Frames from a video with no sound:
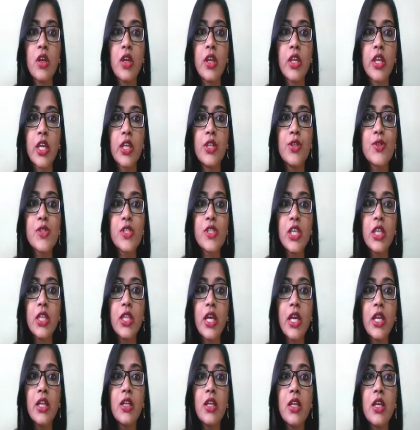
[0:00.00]
Can you see
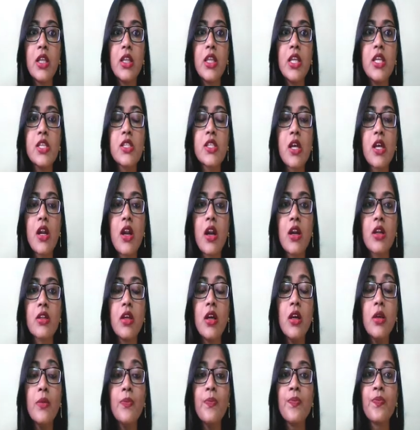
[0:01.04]
that? These are
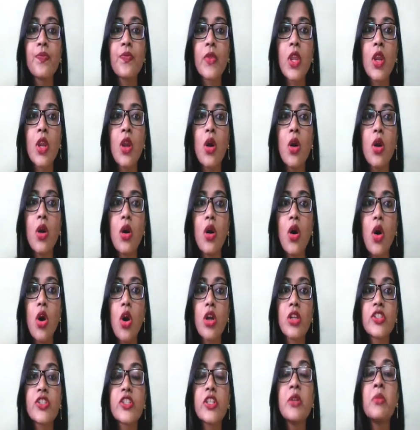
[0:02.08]
the
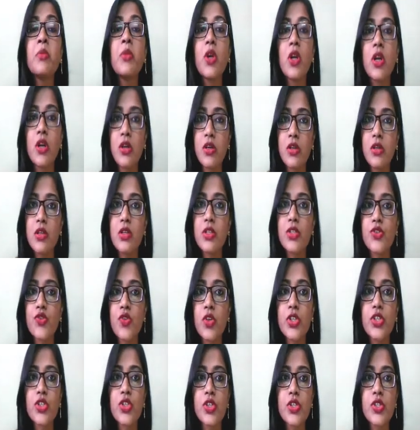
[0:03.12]
octamer
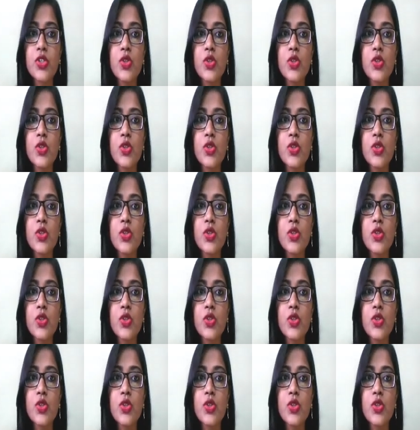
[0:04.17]
structures.